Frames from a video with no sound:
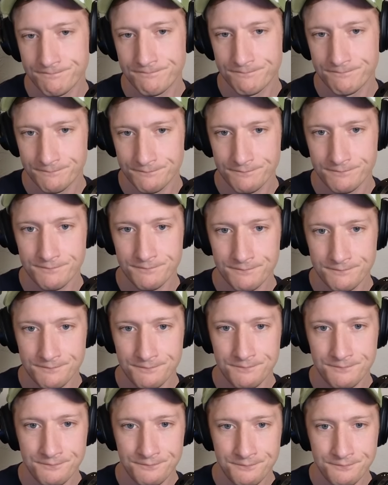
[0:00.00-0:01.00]

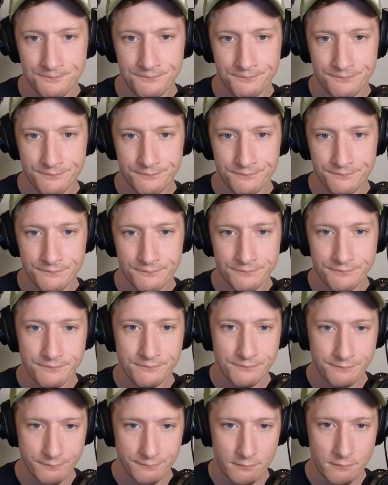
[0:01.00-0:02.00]

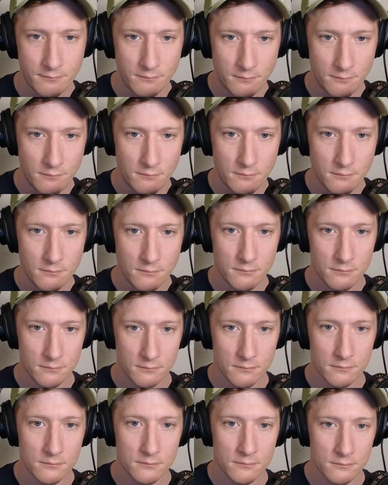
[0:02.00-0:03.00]

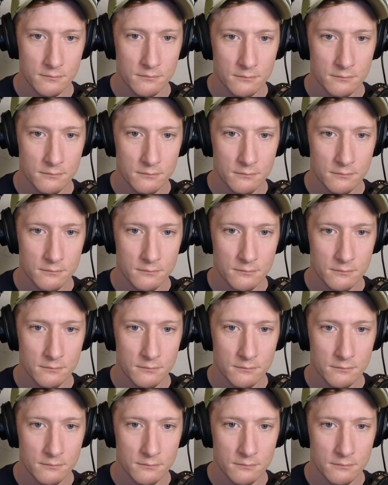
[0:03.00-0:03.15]
This person isn't speaking.